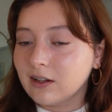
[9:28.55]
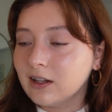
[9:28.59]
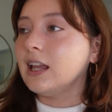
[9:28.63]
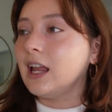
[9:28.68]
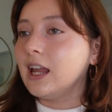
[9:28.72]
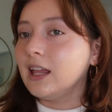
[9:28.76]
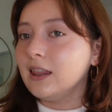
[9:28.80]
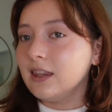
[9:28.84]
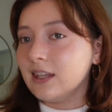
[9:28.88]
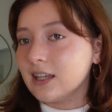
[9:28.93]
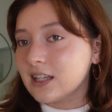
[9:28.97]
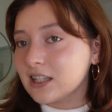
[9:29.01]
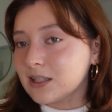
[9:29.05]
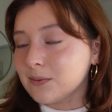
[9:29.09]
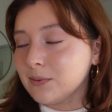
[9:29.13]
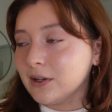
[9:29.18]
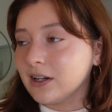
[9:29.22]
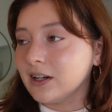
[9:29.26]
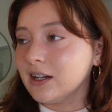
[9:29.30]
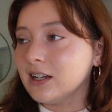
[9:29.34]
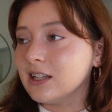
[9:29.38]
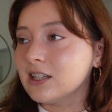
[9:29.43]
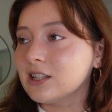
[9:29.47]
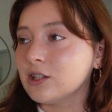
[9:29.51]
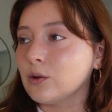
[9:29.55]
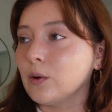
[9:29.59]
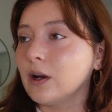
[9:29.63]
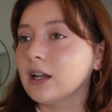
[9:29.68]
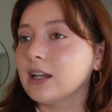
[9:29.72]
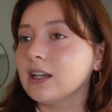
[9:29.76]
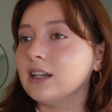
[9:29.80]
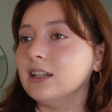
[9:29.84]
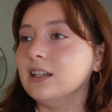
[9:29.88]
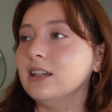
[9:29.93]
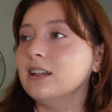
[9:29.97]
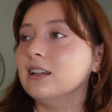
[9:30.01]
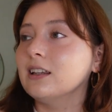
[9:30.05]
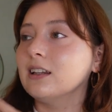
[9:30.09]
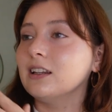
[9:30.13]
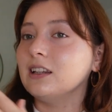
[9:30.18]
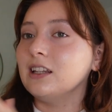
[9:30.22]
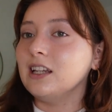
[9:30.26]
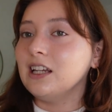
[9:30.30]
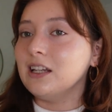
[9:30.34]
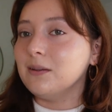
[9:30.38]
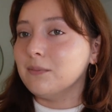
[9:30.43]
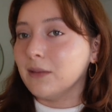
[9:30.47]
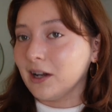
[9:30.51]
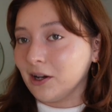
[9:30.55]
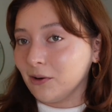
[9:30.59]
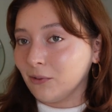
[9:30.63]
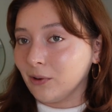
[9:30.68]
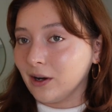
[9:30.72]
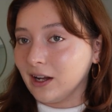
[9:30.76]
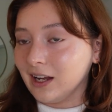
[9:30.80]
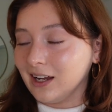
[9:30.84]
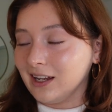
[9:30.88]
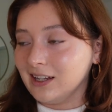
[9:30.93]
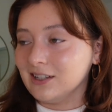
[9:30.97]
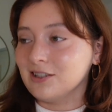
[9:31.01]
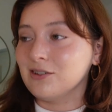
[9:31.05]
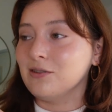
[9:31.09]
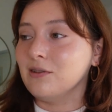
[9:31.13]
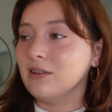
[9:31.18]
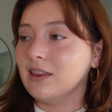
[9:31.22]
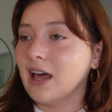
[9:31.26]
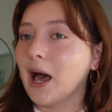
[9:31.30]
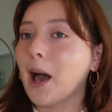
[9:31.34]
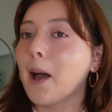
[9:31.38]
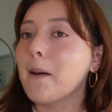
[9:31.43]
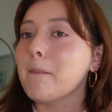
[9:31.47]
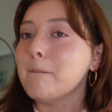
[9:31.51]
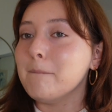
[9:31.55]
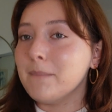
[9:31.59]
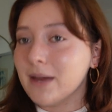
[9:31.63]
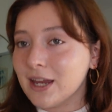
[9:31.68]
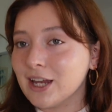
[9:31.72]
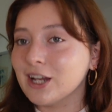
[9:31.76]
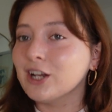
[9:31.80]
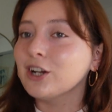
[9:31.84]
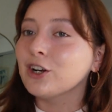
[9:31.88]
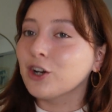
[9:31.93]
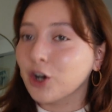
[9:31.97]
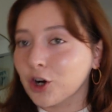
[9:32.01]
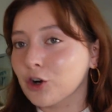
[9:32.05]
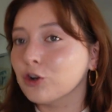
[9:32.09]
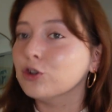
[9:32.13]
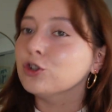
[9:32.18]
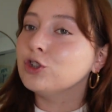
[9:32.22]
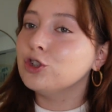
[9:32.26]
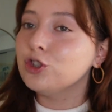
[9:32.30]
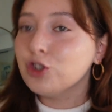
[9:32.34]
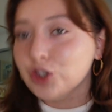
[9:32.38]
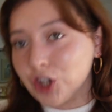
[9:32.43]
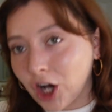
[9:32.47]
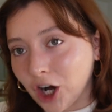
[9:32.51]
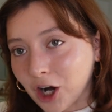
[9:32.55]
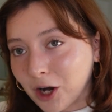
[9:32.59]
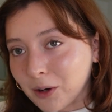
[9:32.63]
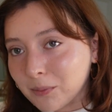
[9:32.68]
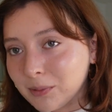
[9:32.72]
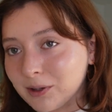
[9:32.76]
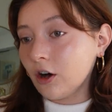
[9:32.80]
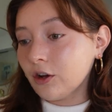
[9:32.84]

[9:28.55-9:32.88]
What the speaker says: gain the experience so I can lead my way to that big girl job.